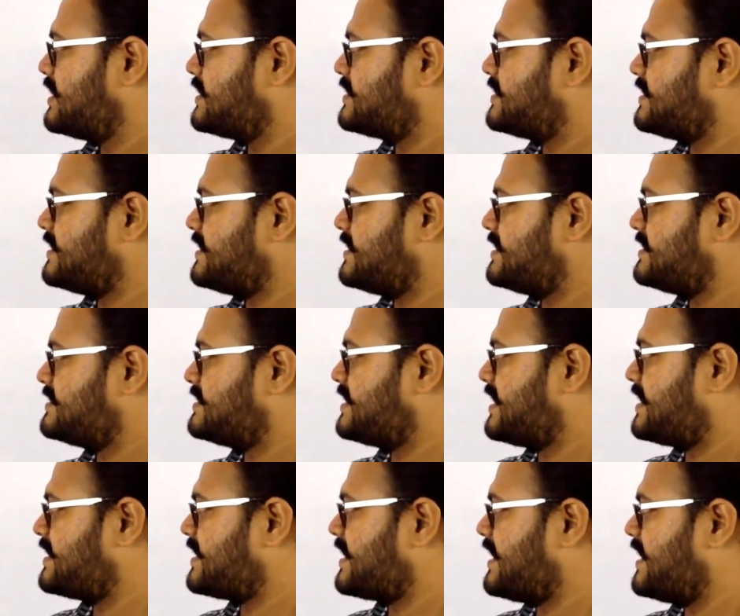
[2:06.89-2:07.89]
then in
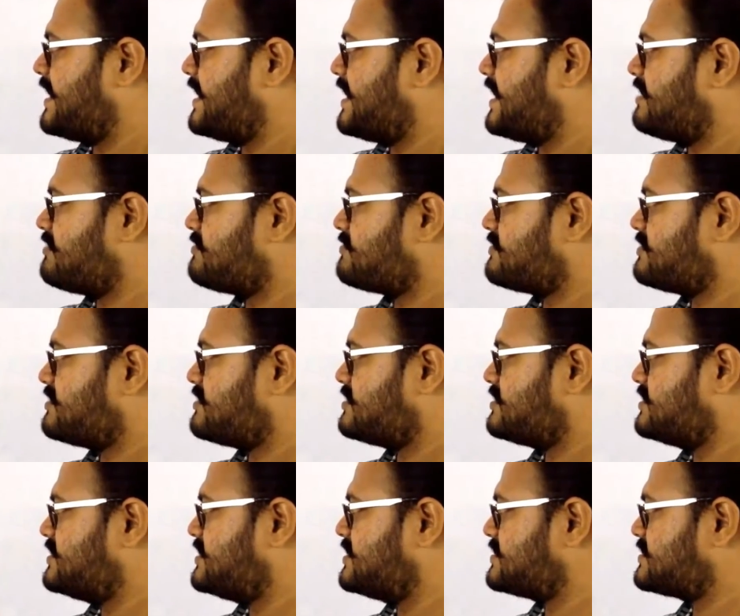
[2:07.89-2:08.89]
that I
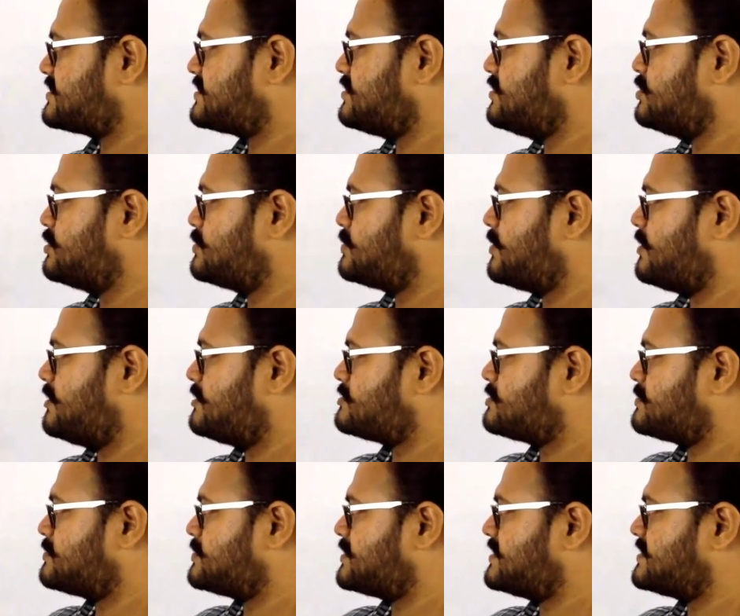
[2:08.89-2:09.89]
have this loop
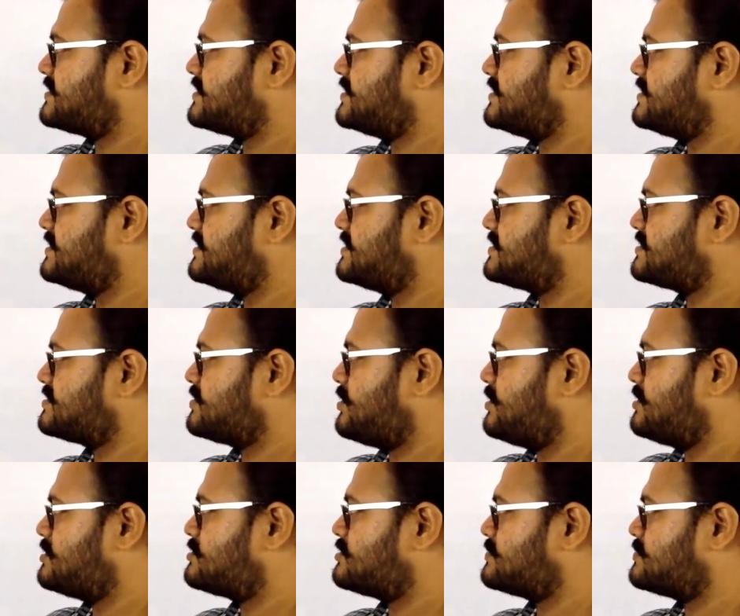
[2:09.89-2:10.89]
also present, this
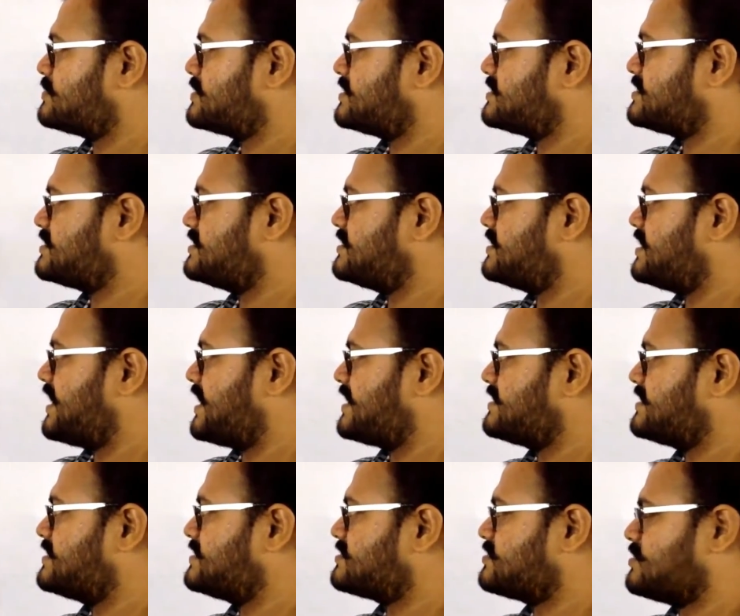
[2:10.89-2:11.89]
also present,
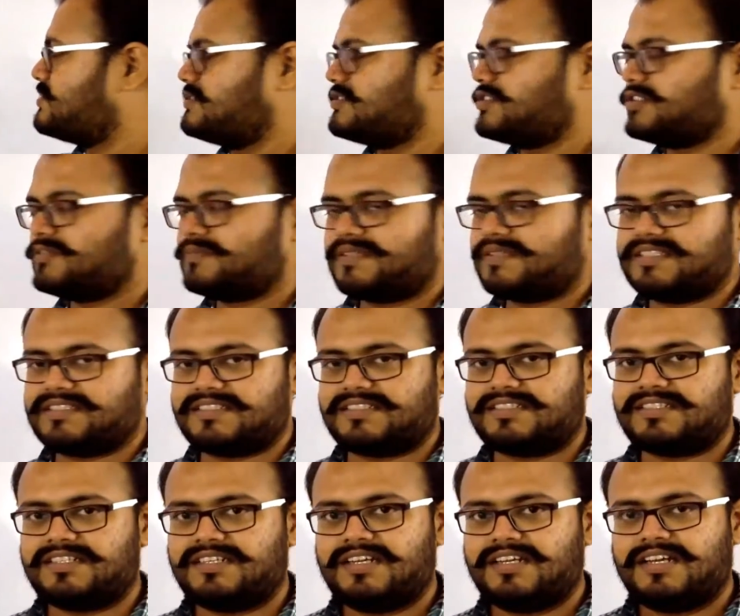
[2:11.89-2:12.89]
and this also present.
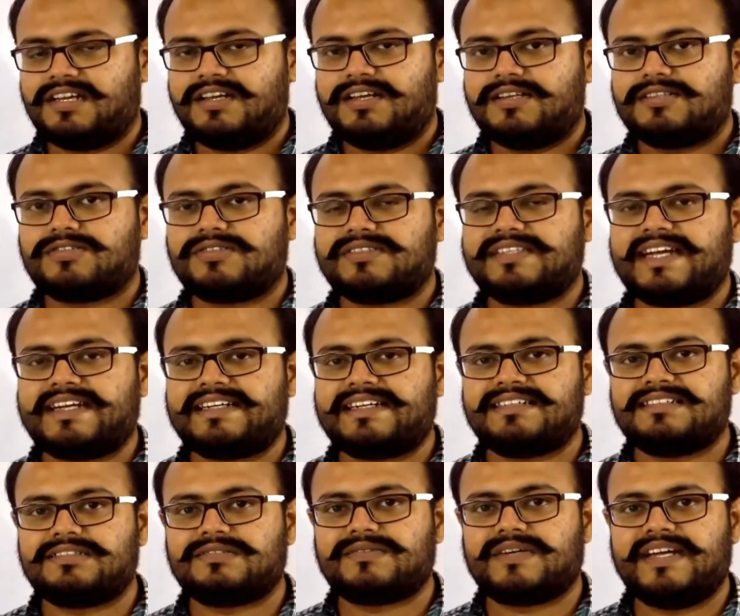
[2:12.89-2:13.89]
So that
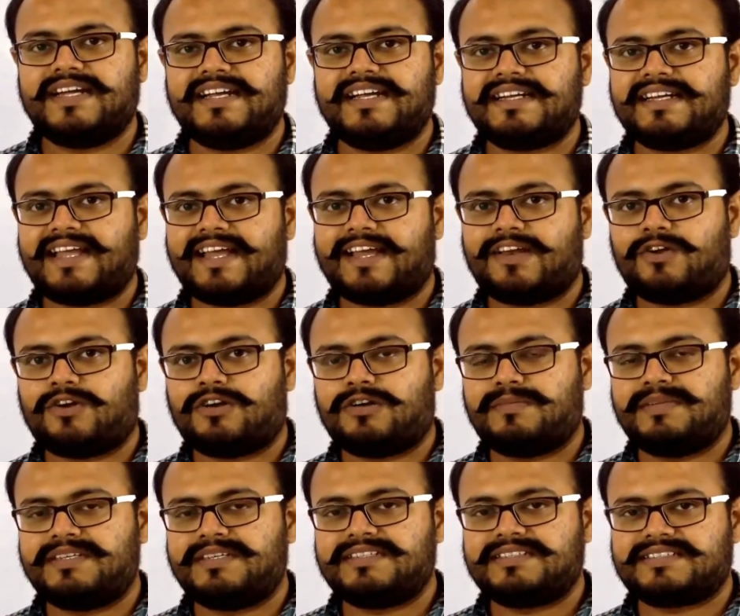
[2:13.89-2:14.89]
is why it cannot
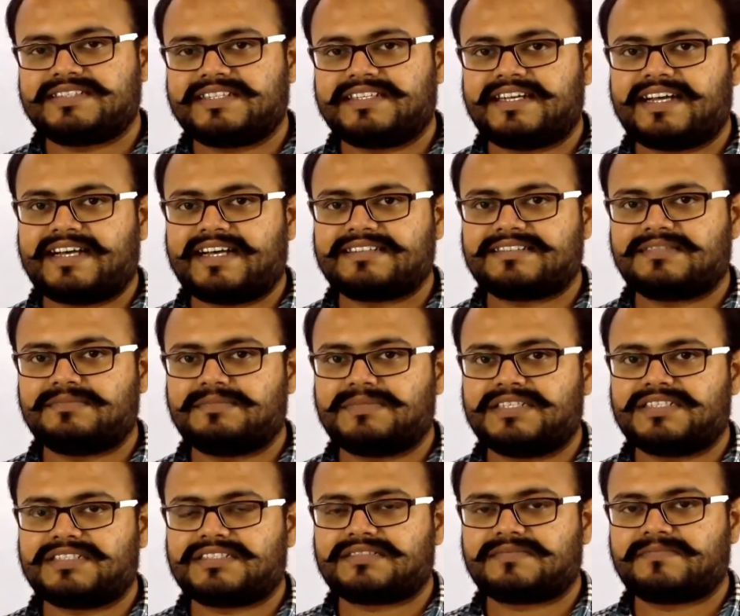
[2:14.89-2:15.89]
be said as a
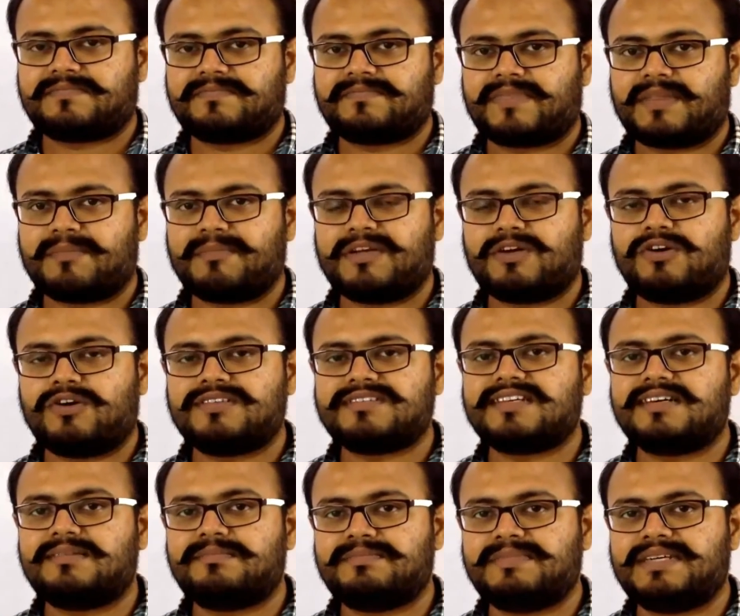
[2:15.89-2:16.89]
mesh, because
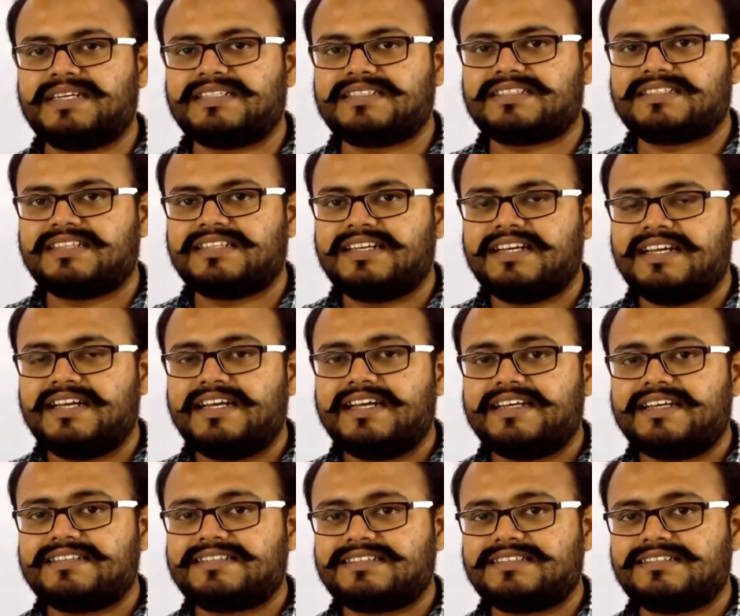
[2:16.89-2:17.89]
a mesh
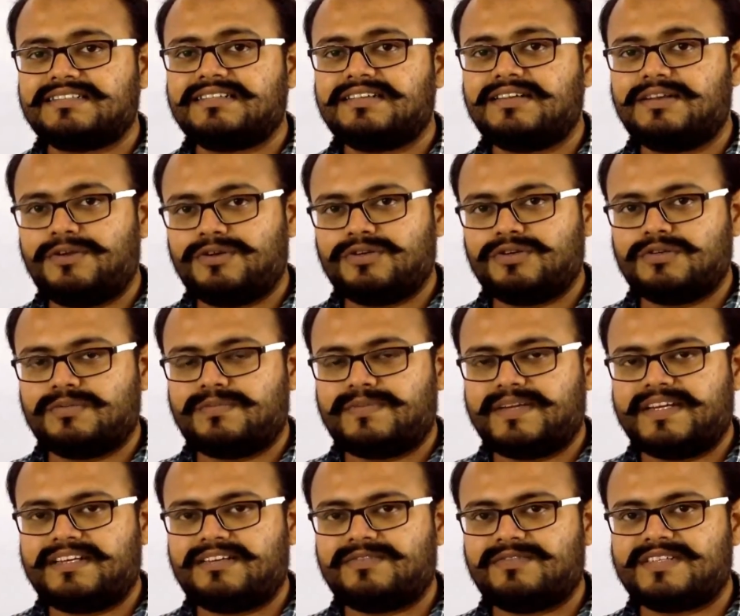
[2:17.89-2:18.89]
is a loop
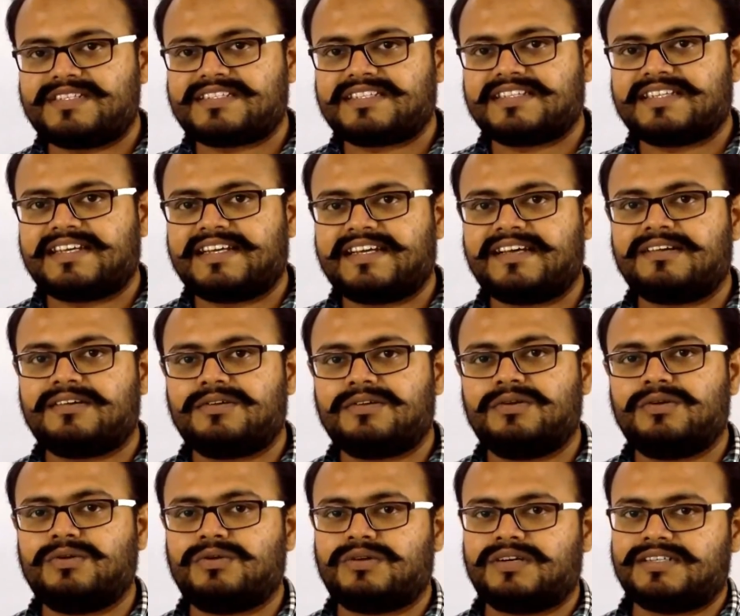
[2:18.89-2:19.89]
in which there are
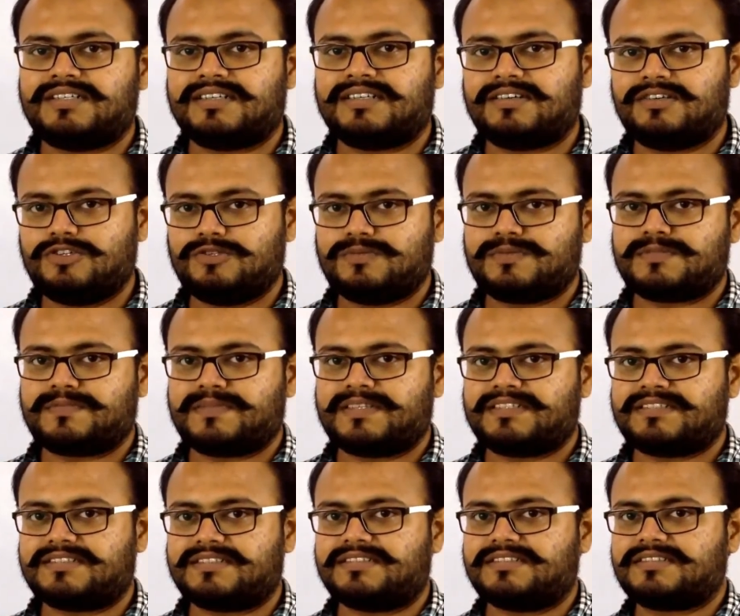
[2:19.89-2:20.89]
no other loops
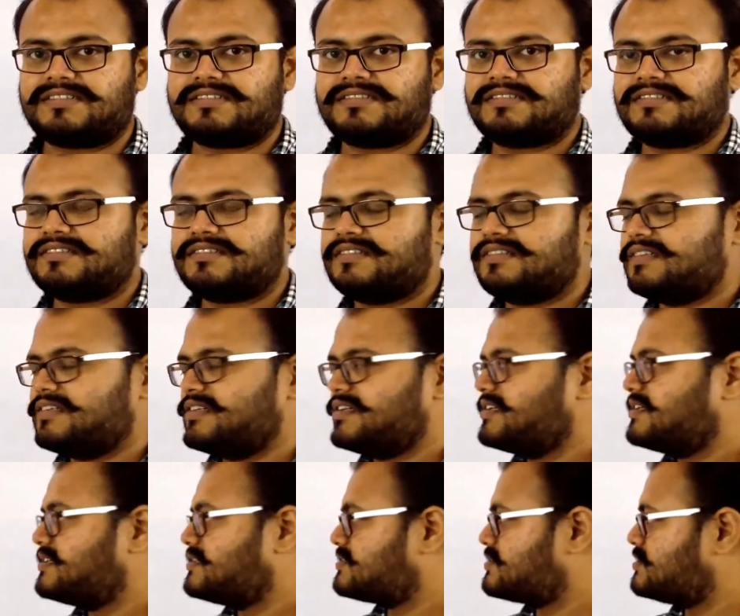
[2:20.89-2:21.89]
present.
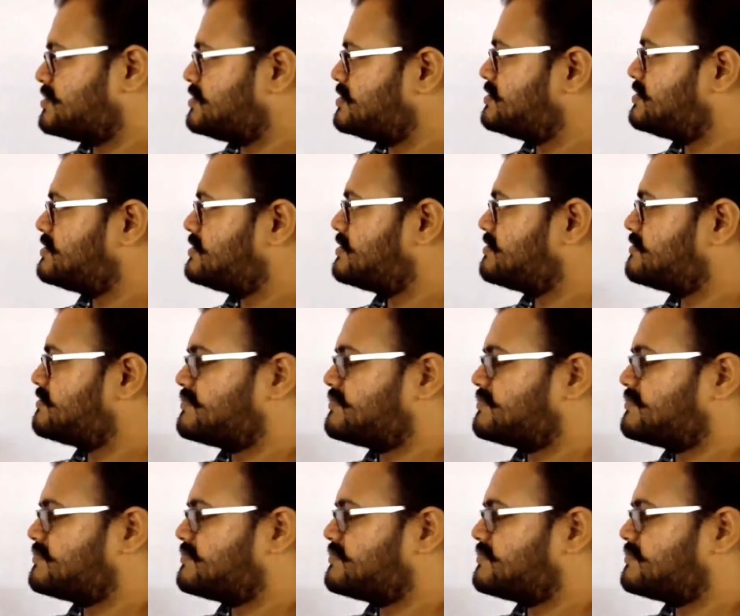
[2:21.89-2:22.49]
So